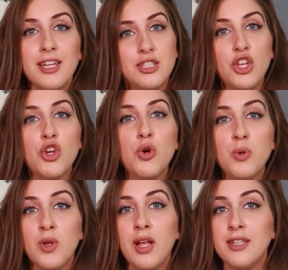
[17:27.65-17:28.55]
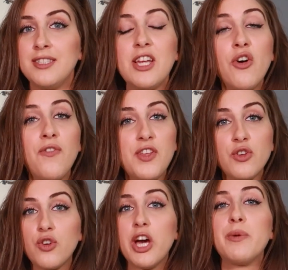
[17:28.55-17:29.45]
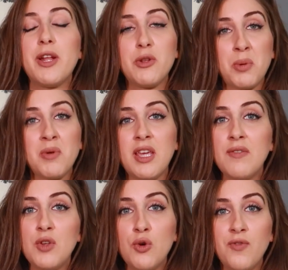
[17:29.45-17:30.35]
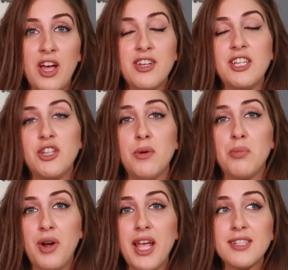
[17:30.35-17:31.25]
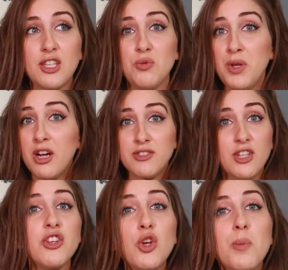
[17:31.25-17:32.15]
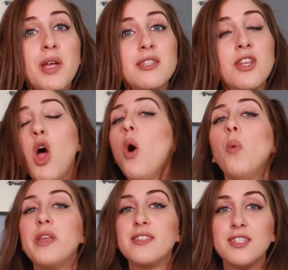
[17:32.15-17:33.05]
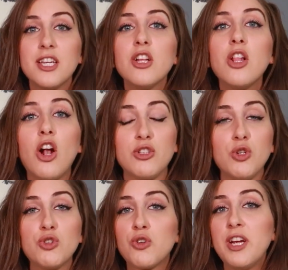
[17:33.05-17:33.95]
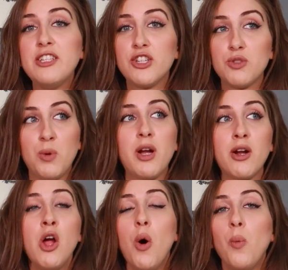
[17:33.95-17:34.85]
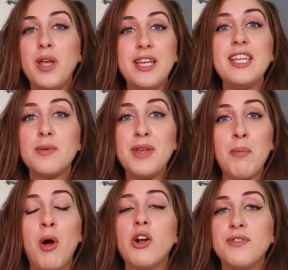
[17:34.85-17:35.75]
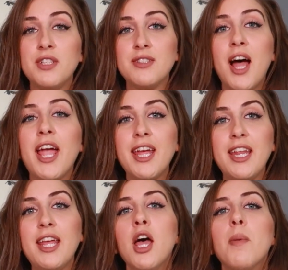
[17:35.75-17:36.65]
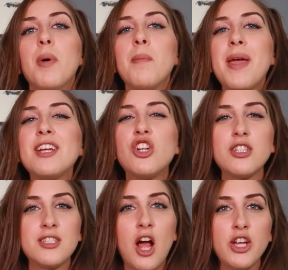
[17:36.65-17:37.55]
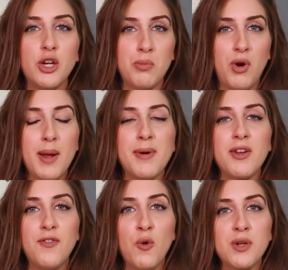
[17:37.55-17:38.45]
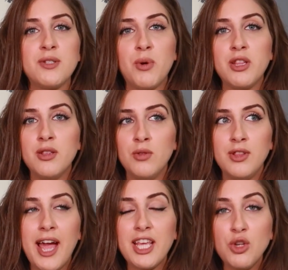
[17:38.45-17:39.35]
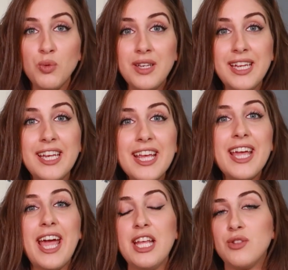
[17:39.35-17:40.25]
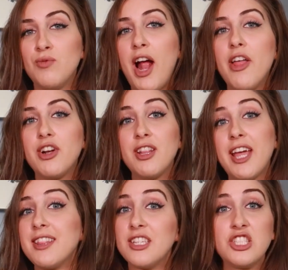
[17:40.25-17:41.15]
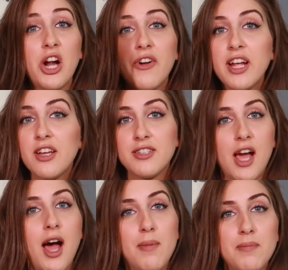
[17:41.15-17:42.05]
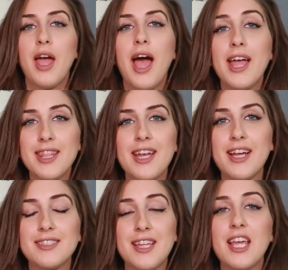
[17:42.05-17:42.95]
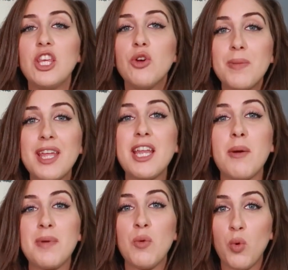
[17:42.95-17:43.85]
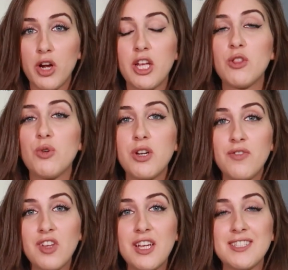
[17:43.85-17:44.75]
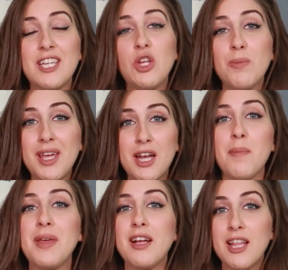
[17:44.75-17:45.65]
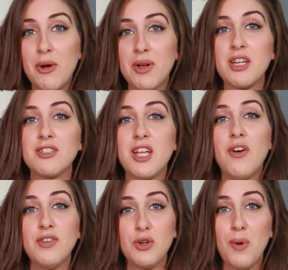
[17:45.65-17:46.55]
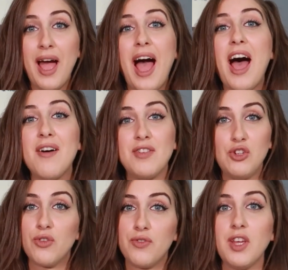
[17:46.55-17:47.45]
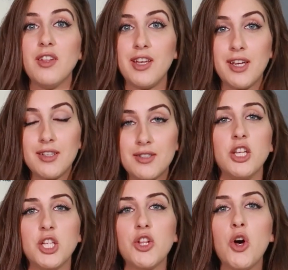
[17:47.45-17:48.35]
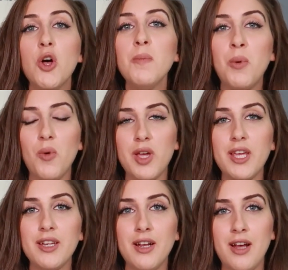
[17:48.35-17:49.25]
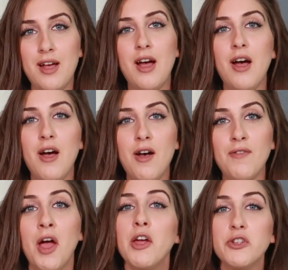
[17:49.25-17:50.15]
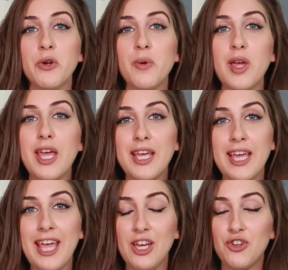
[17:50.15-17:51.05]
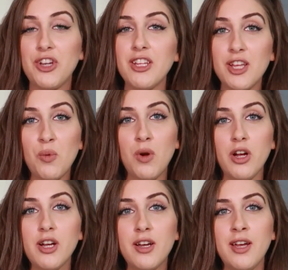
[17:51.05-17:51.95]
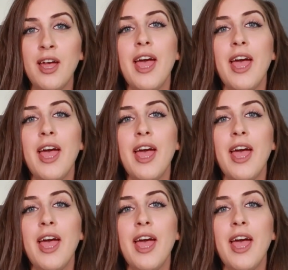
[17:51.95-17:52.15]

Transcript: to still feel good when other people give you validation and praise, because we are still humans. We still are social creatures where we need to be a part of society, but make sure it's not your primary focus or that you need it. It's rather like the cherry on top. And the next thing, you may not be working through your feelings, and you may not be allowing yourself to have your feelings. So the whole point of doing inner healing work